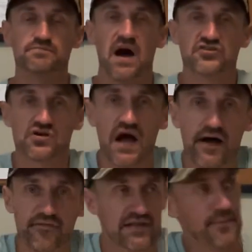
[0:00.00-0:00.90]
bought your
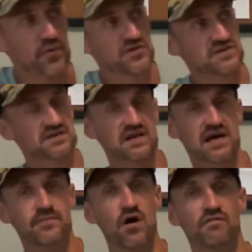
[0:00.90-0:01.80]
coffee. That person's gonna
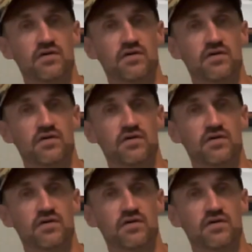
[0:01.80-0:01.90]
come over